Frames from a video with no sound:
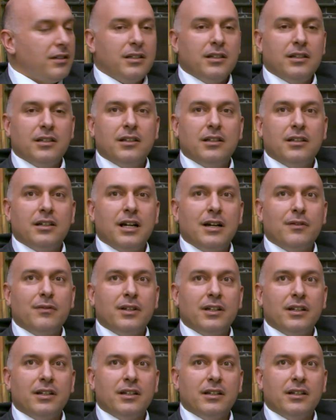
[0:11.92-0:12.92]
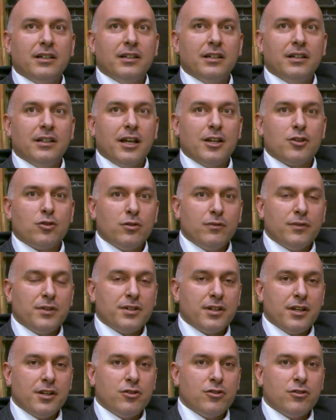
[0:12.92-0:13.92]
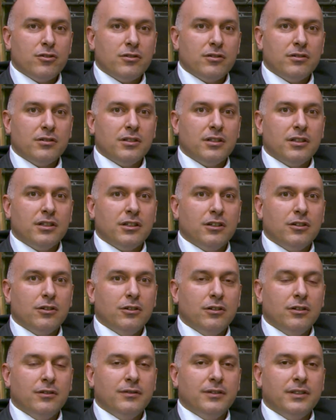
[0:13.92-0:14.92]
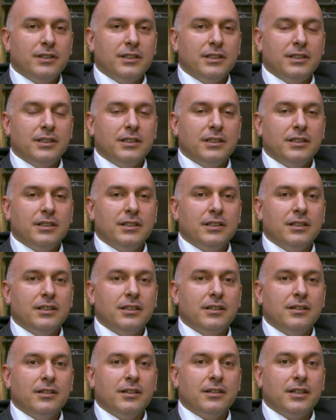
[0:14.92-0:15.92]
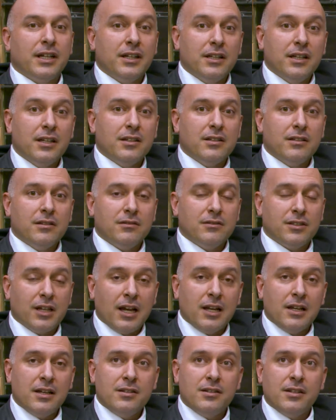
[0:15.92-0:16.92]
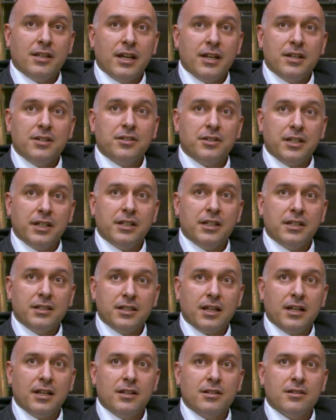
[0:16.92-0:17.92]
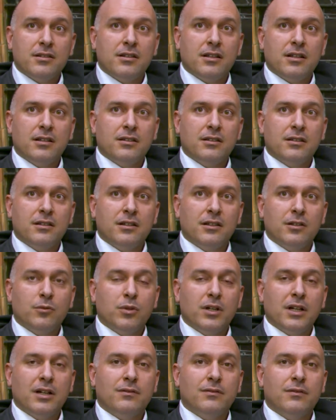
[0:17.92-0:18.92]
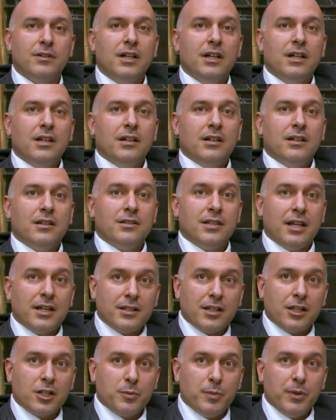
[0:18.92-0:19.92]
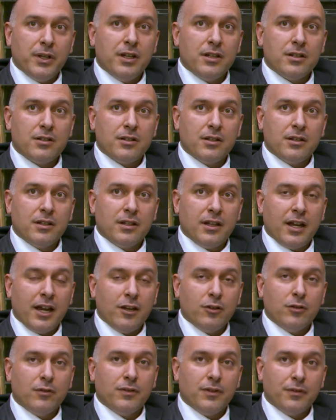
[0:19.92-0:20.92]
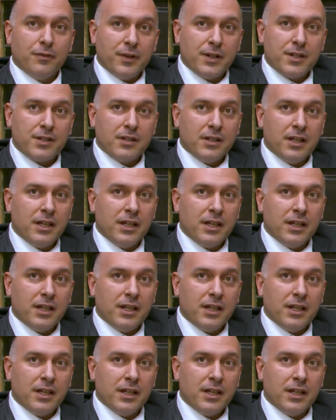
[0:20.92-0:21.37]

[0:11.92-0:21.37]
uh, having a, a, nice conversation over the trading challenge, the energy trading challenge that we have just experienced, the end of the first